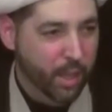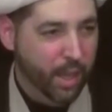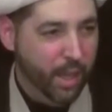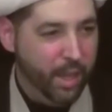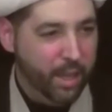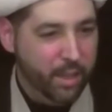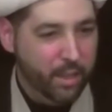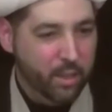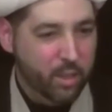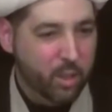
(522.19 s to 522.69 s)

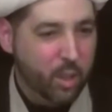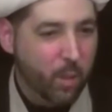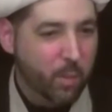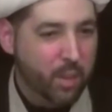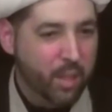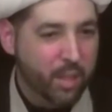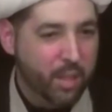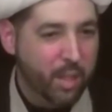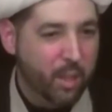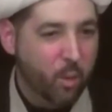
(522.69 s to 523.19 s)
And
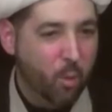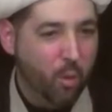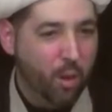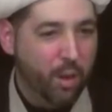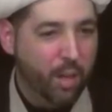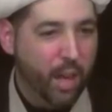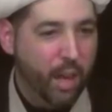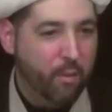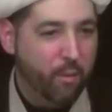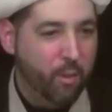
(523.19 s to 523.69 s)
something didn't
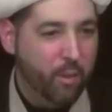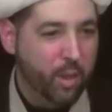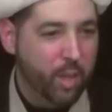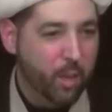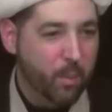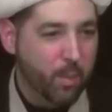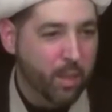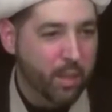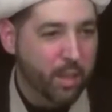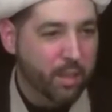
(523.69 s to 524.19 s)
work out for
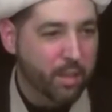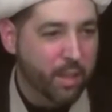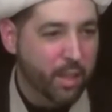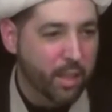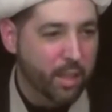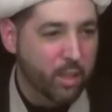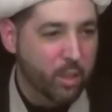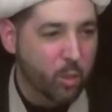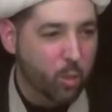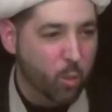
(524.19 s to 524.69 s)
them, and they
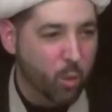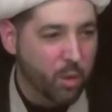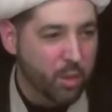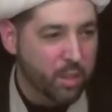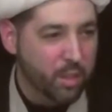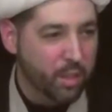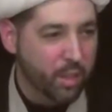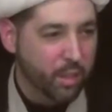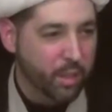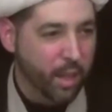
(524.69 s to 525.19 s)
think it's the
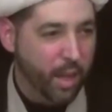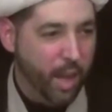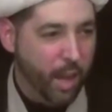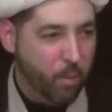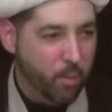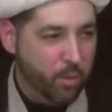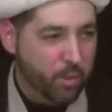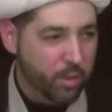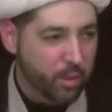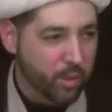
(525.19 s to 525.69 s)
worst thing that
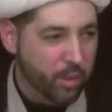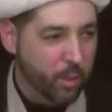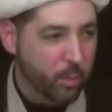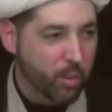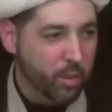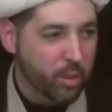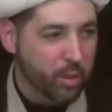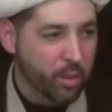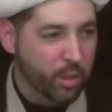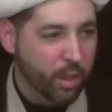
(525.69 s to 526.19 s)
happened to
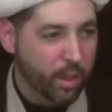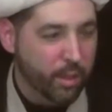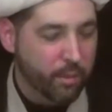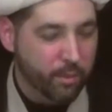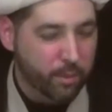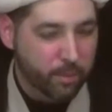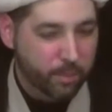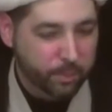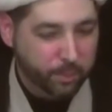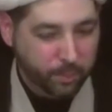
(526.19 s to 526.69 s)
them in their
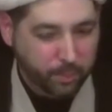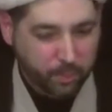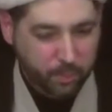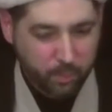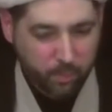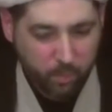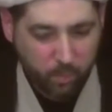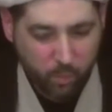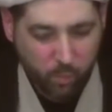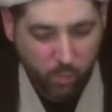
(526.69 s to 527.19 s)
life.
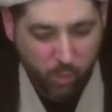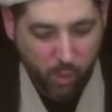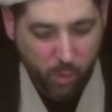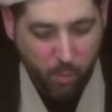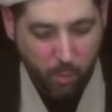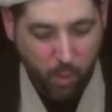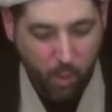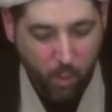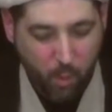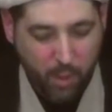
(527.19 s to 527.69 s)

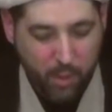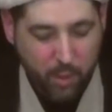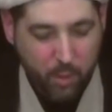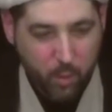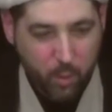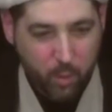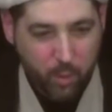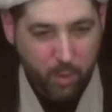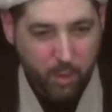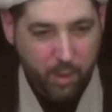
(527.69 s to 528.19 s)
But when
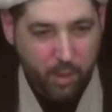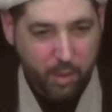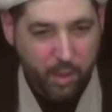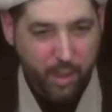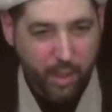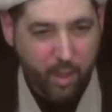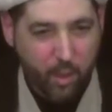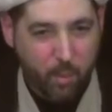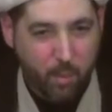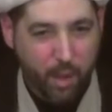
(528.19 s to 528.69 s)
you
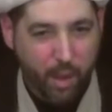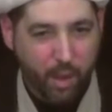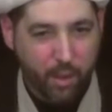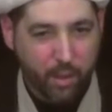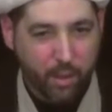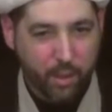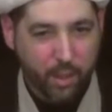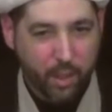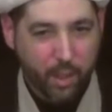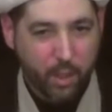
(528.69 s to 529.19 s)
think
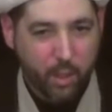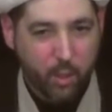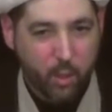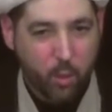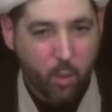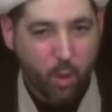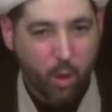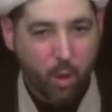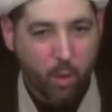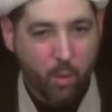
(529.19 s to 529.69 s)
about,
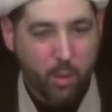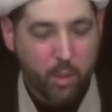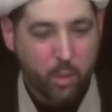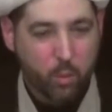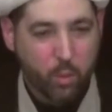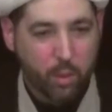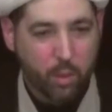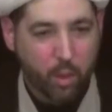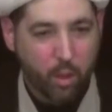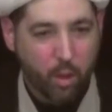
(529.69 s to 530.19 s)
you
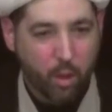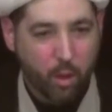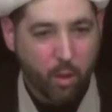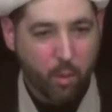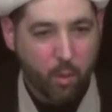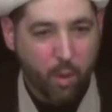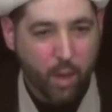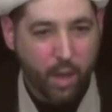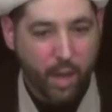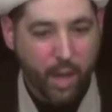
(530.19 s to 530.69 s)
always
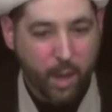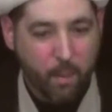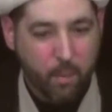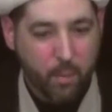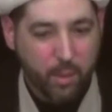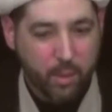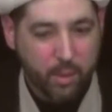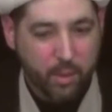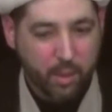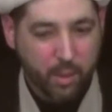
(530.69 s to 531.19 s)
recall what
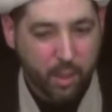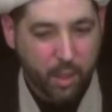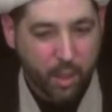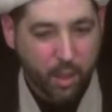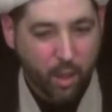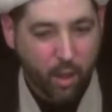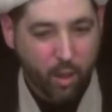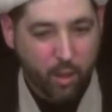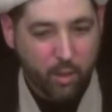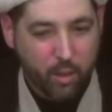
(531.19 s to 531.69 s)
happened
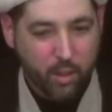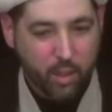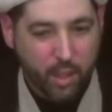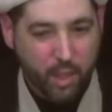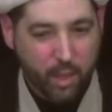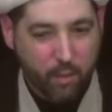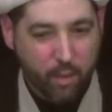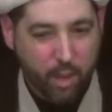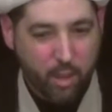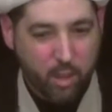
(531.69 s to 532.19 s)
on the
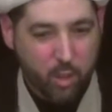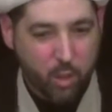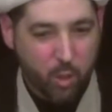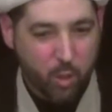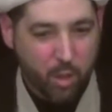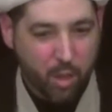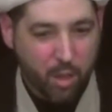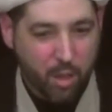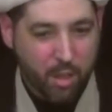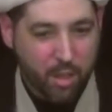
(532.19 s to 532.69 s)
day of
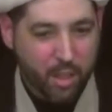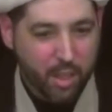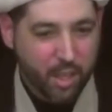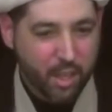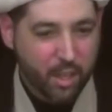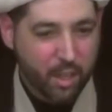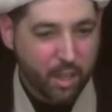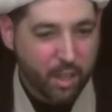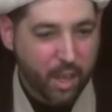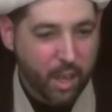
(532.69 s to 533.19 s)
Ashura,
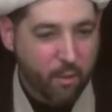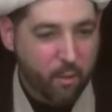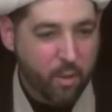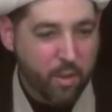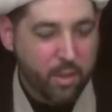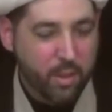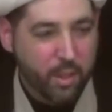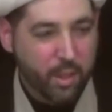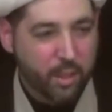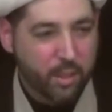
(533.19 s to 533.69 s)

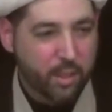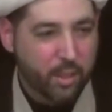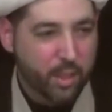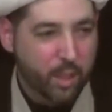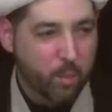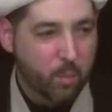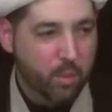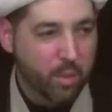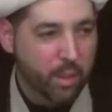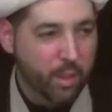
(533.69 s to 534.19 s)
everything
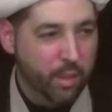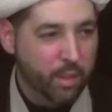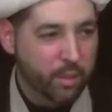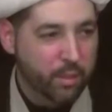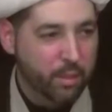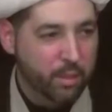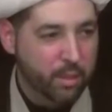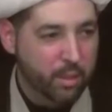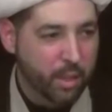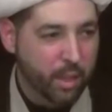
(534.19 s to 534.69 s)
seems
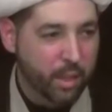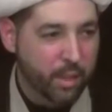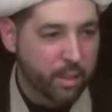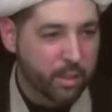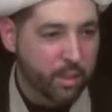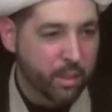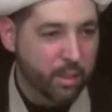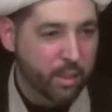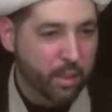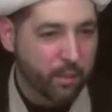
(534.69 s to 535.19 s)

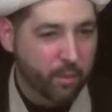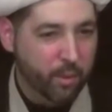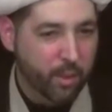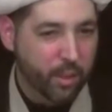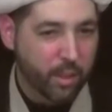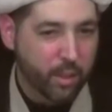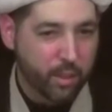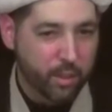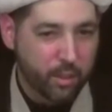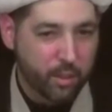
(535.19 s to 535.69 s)

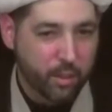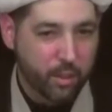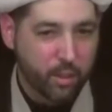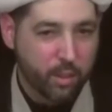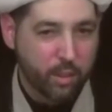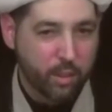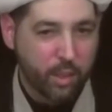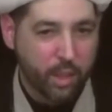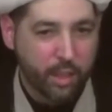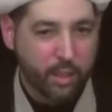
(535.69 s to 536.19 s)
insignificant.
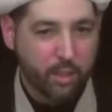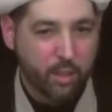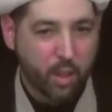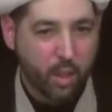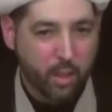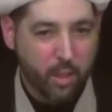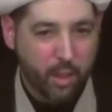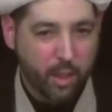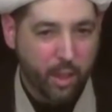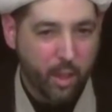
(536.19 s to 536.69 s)
Like
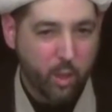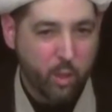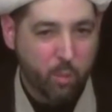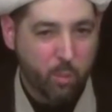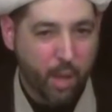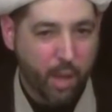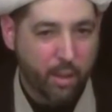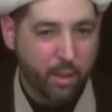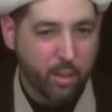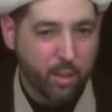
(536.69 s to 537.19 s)
nothing
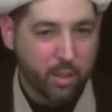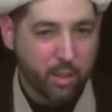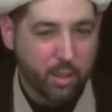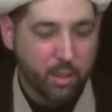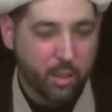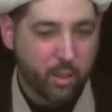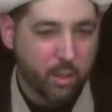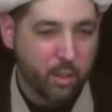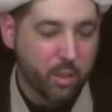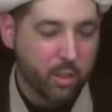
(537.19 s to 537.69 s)
else matters.
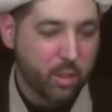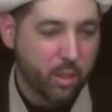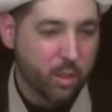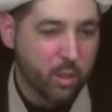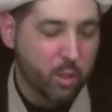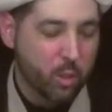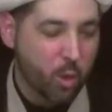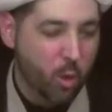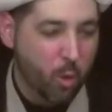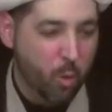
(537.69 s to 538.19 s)

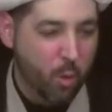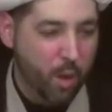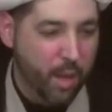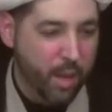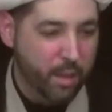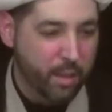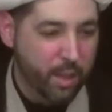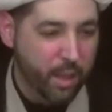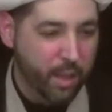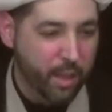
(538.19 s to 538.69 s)
There's no
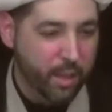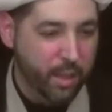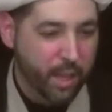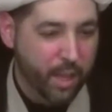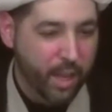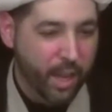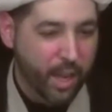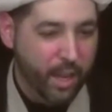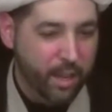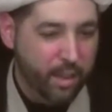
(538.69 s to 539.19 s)
way
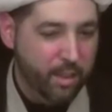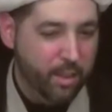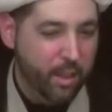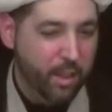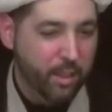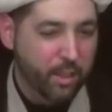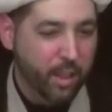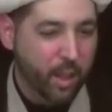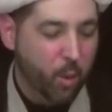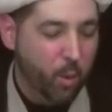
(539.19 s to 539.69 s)
that
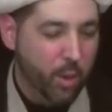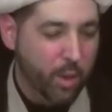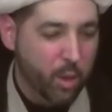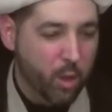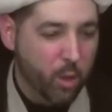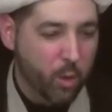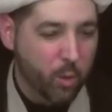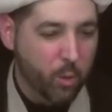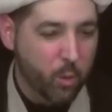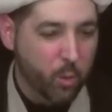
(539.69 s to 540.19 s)
anything that we
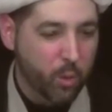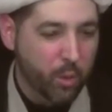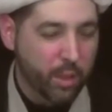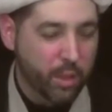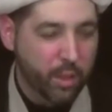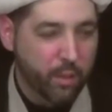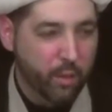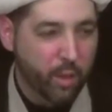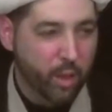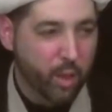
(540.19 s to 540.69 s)
go through
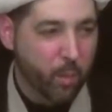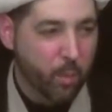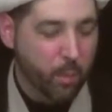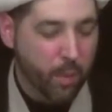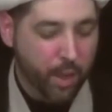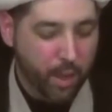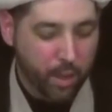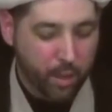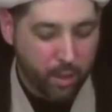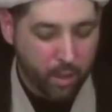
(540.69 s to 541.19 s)
can even
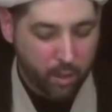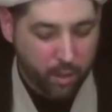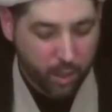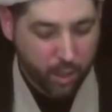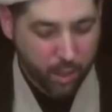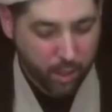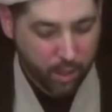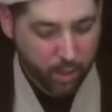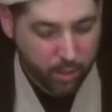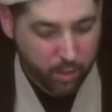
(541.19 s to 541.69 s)
compare
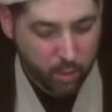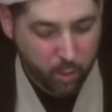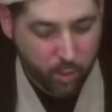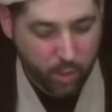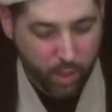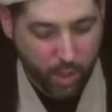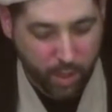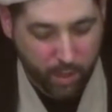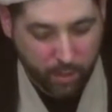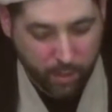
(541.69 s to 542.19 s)
to
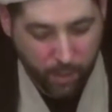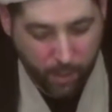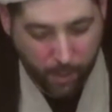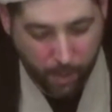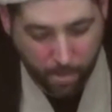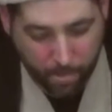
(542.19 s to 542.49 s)
that.